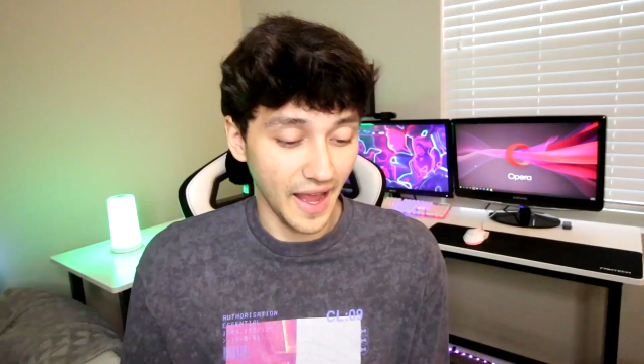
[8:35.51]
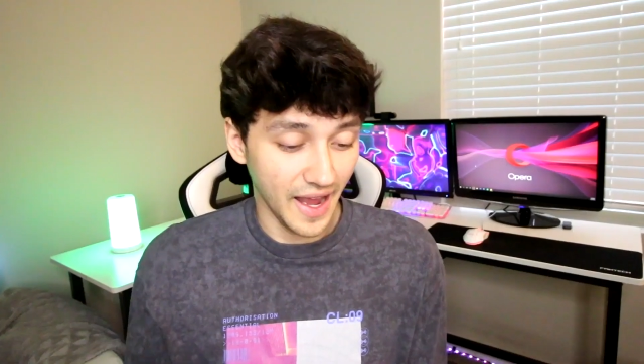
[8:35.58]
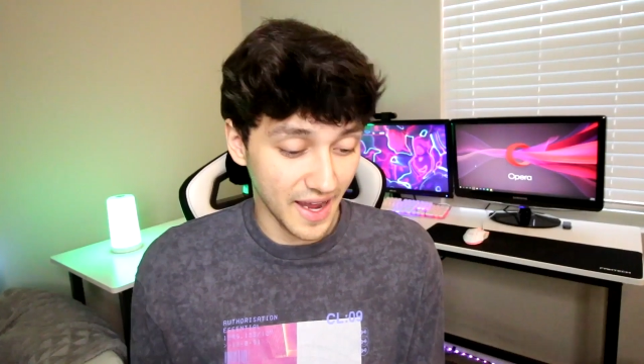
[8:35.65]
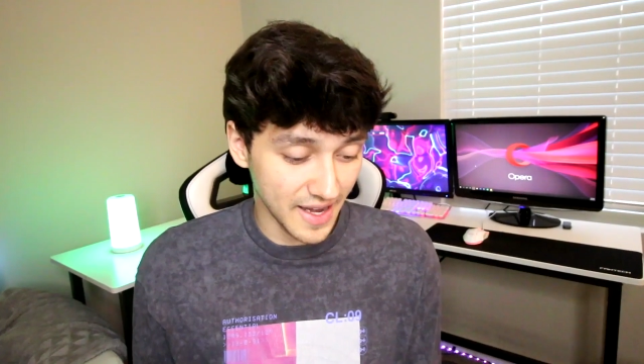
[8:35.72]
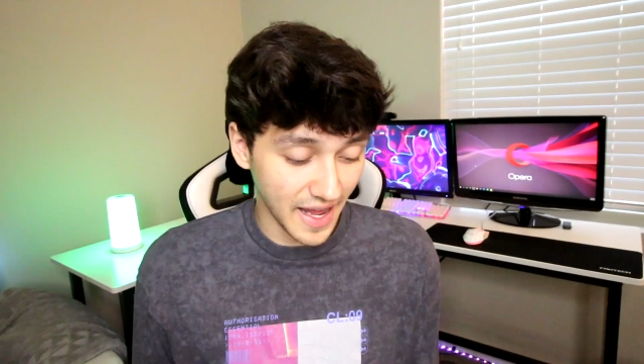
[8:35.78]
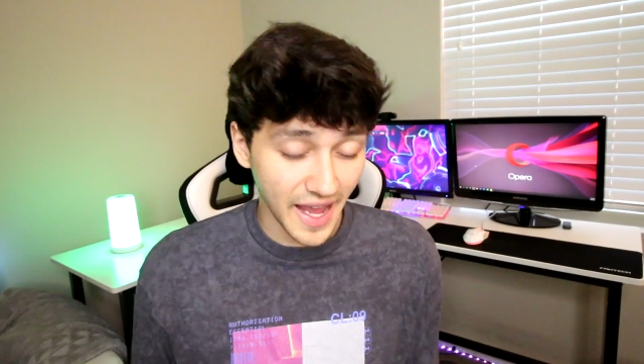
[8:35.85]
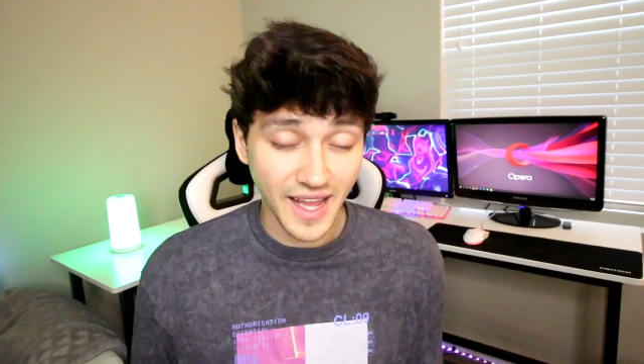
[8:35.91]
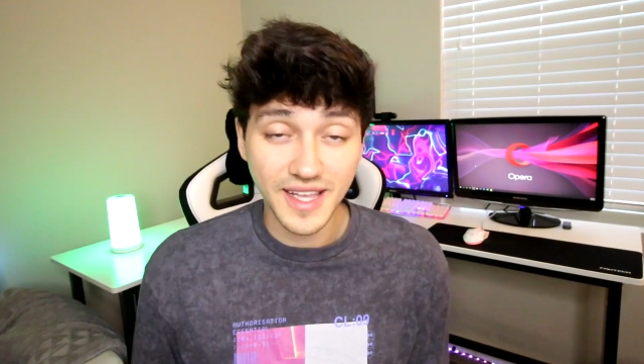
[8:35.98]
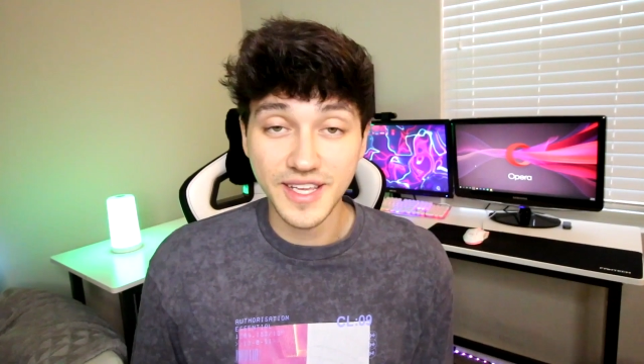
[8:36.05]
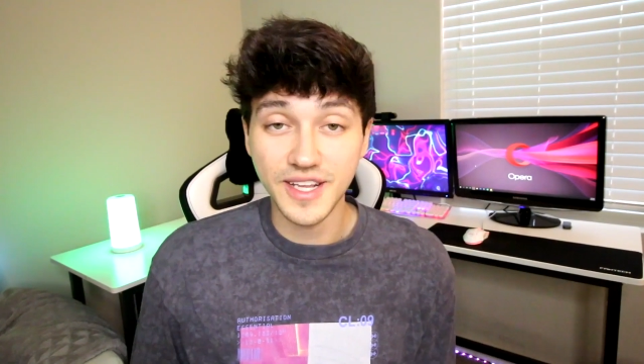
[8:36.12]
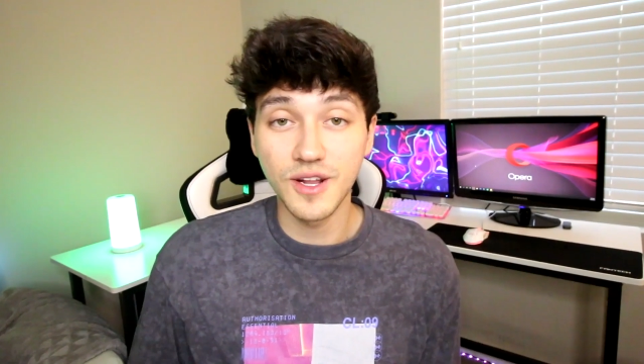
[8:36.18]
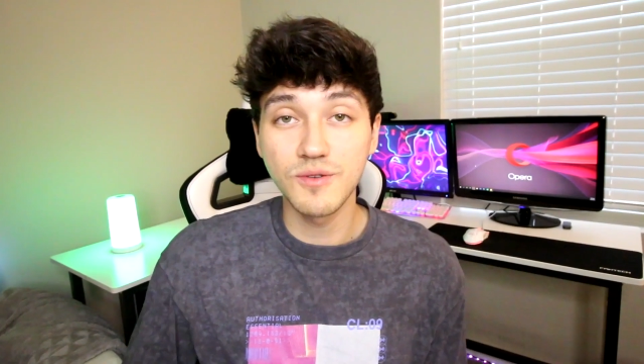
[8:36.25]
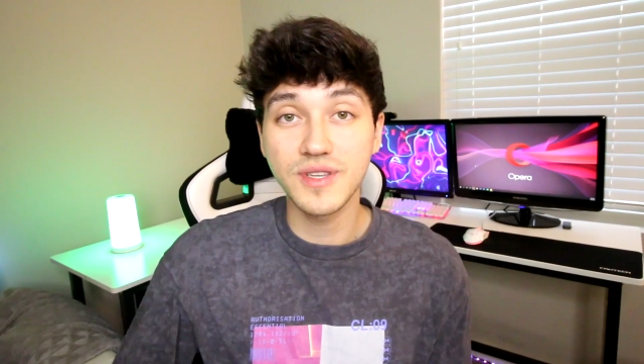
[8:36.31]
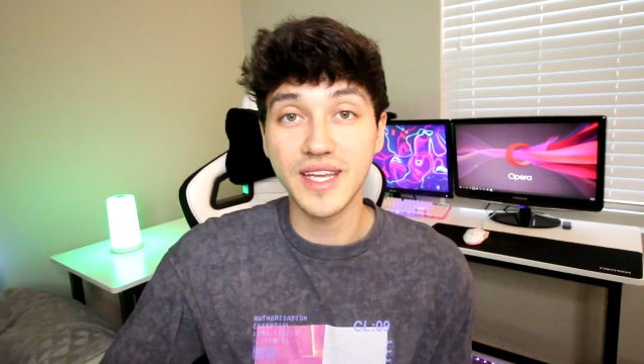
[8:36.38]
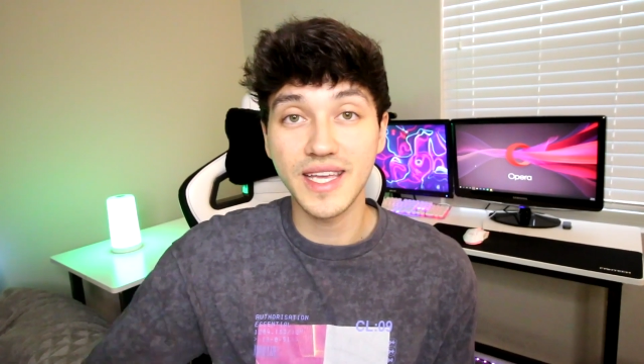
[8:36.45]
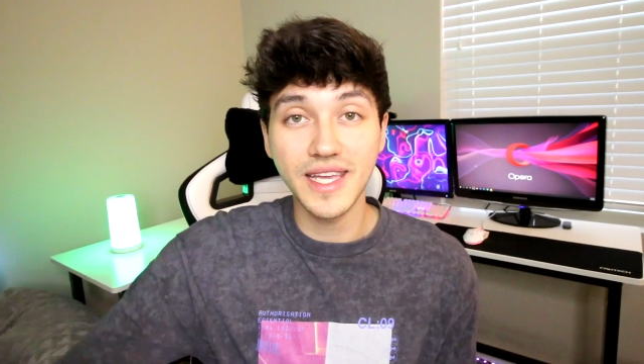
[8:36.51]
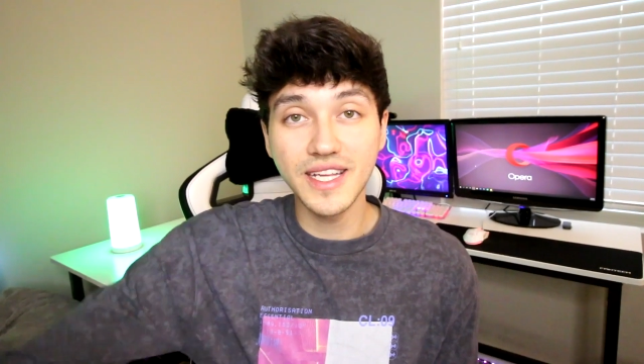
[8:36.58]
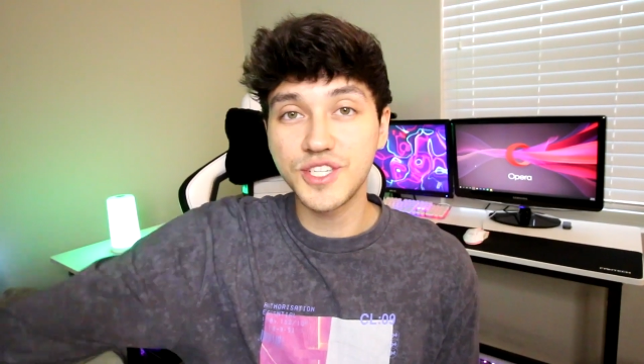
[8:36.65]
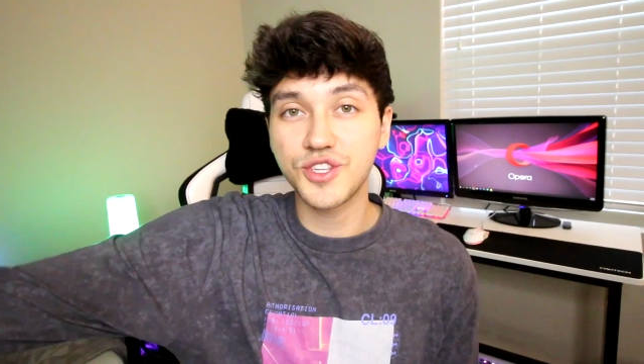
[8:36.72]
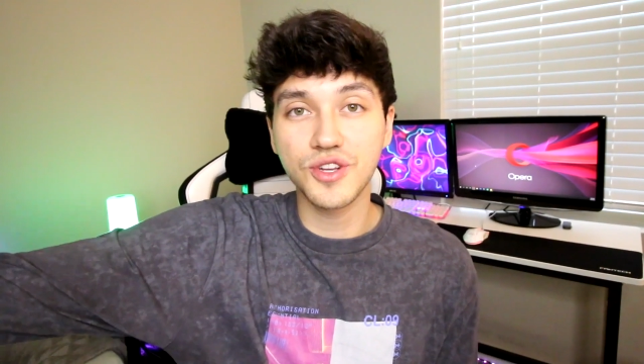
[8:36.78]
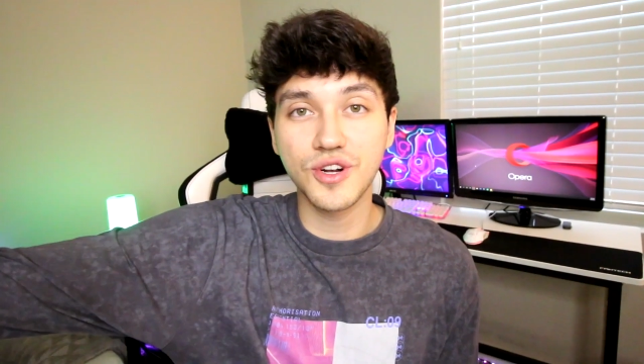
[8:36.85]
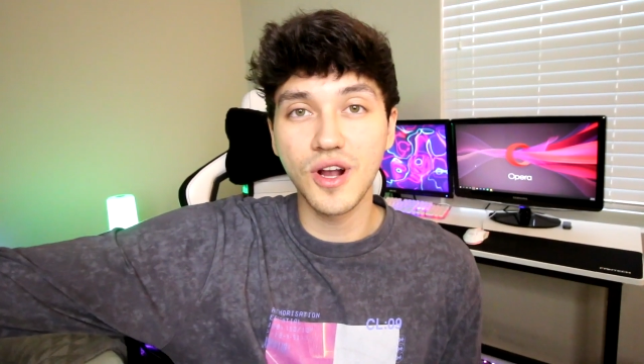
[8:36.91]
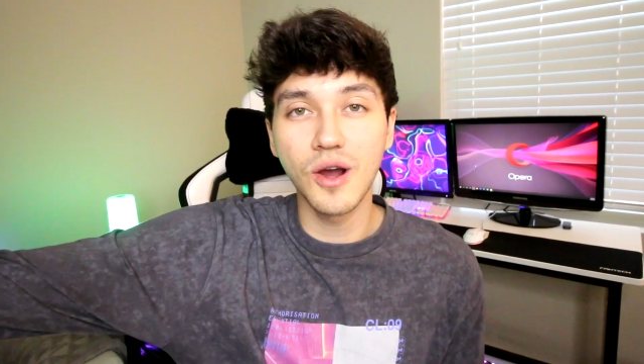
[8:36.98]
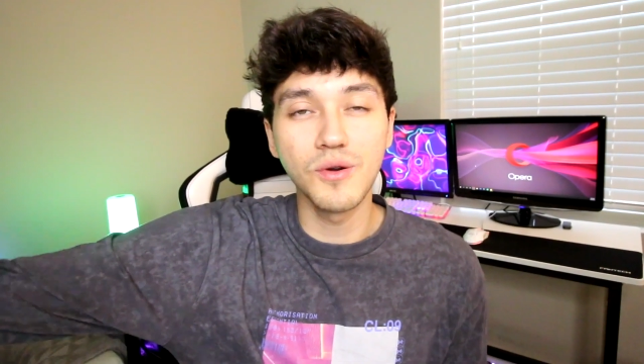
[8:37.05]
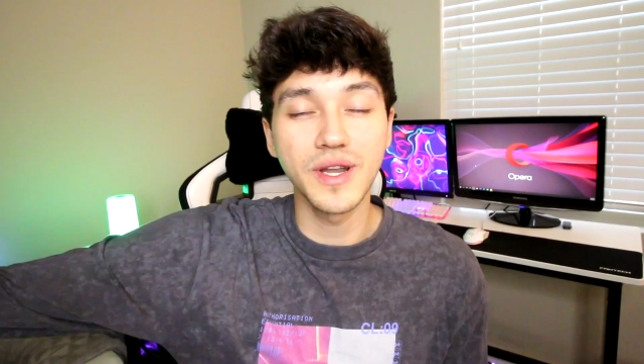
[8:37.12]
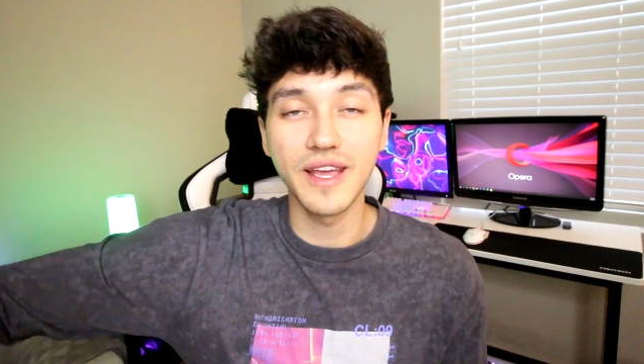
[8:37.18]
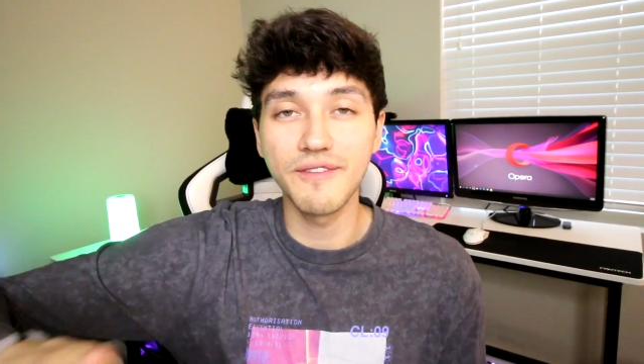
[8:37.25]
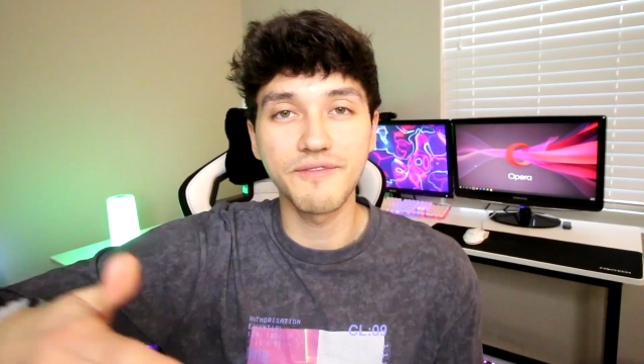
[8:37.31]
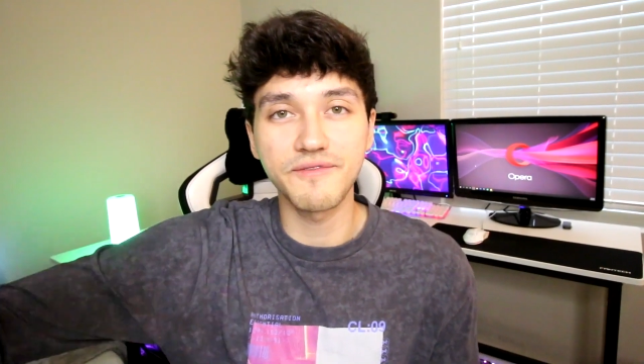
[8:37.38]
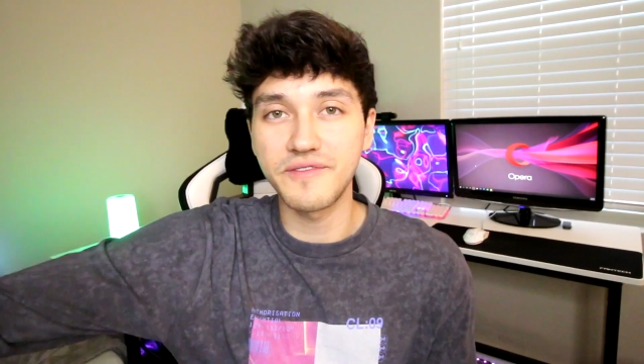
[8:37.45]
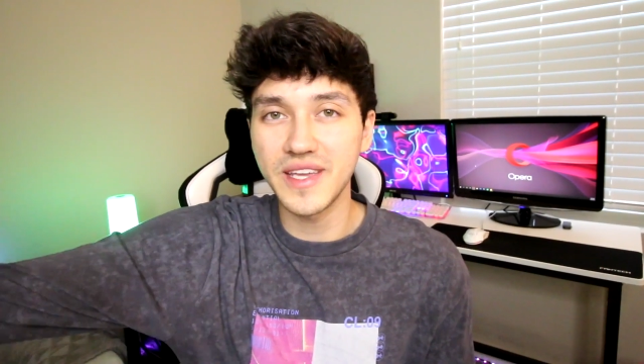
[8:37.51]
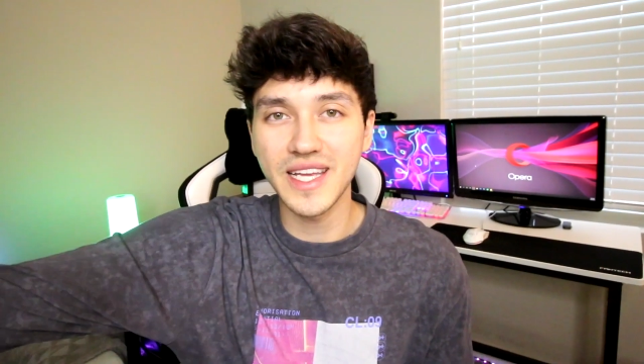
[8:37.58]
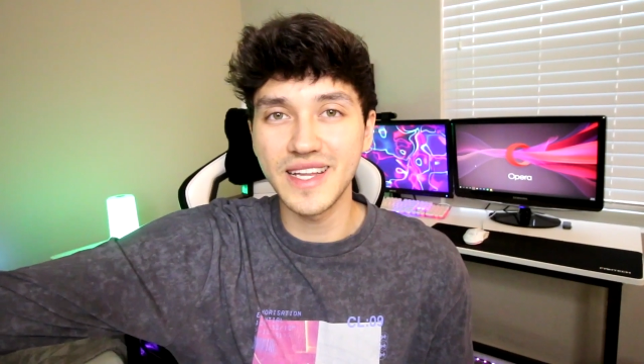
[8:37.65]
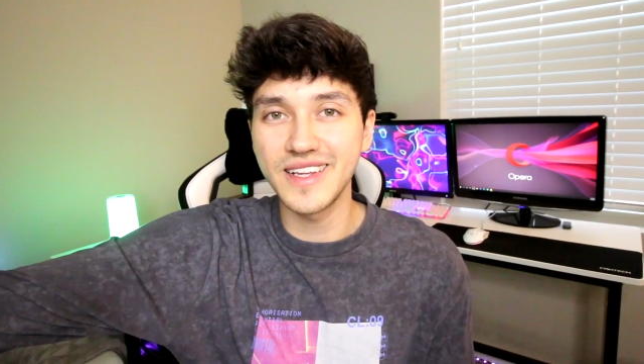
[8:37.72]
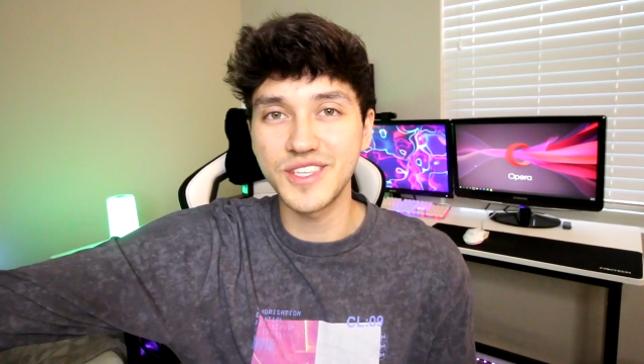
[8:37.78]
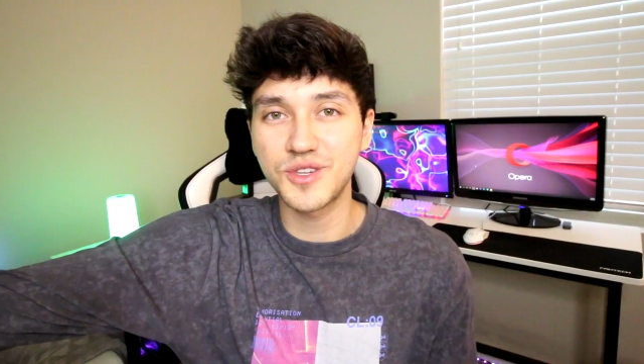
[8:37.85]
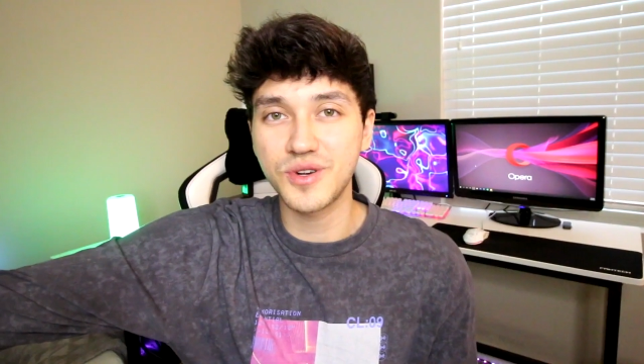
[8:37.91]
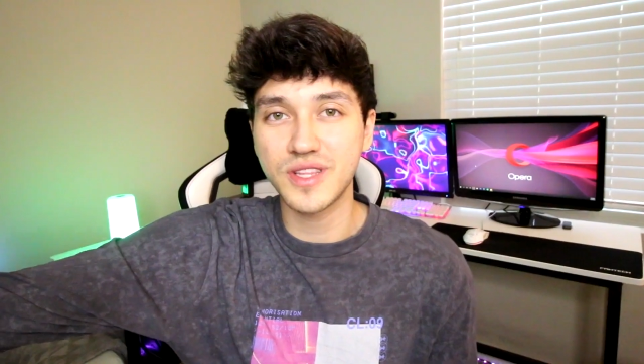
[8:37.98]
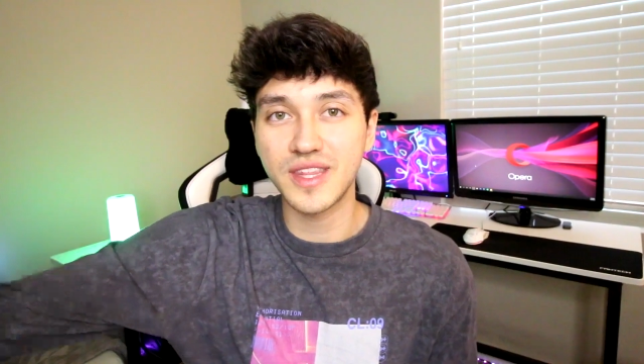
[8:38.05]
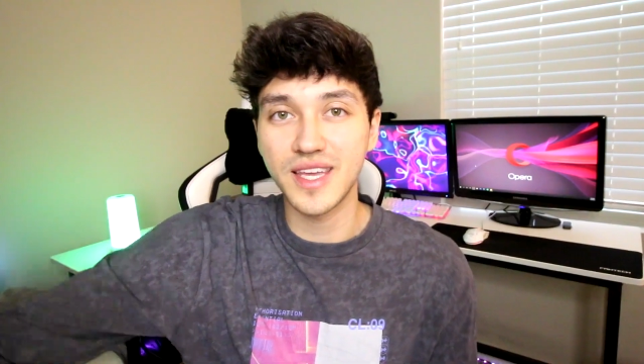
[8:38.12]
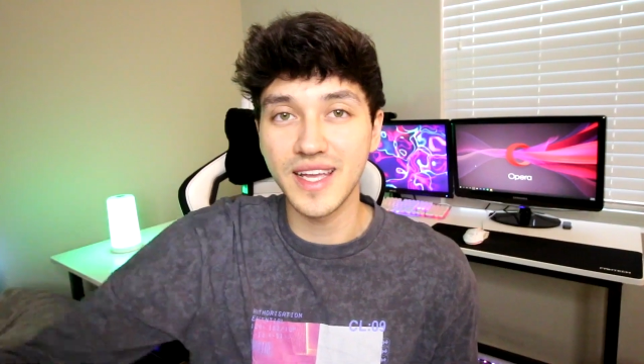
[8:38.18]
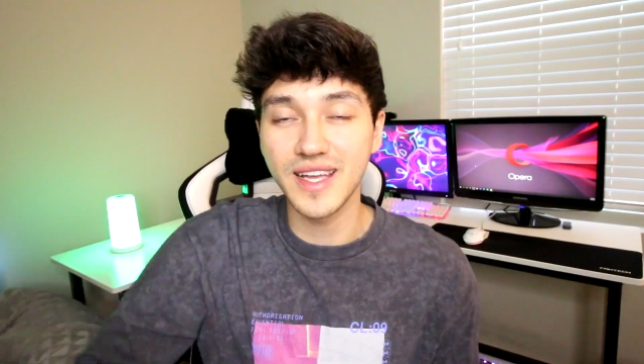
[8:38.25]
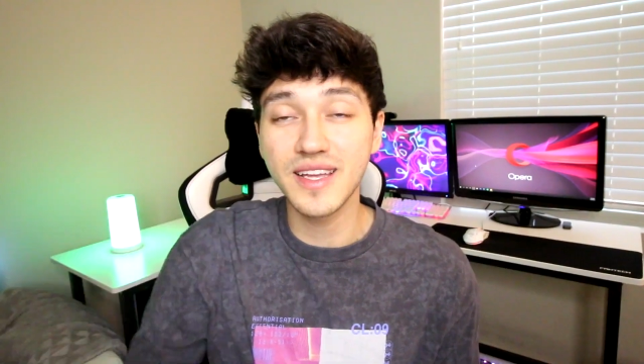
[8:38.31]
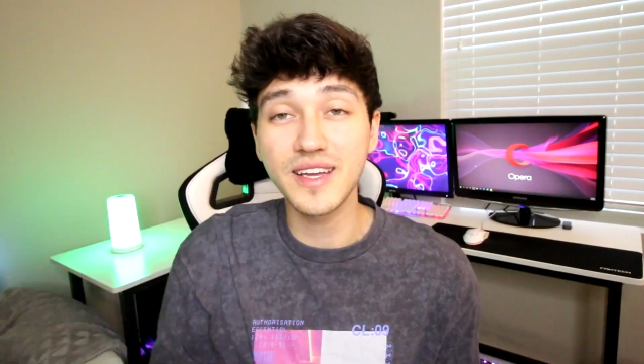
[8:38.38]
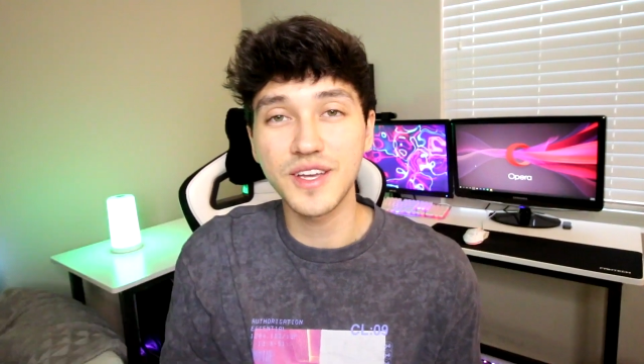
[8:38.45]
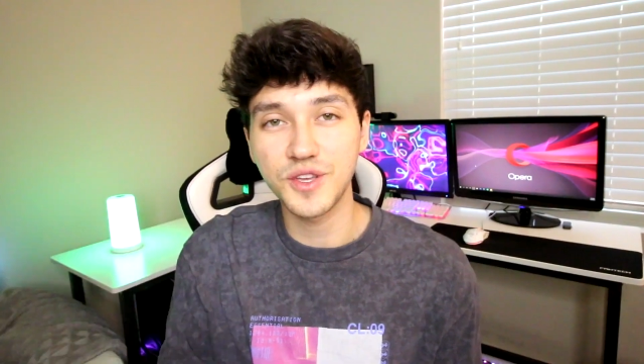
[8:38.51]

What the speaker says: And hey, you know, to each their own. If feet is your thing,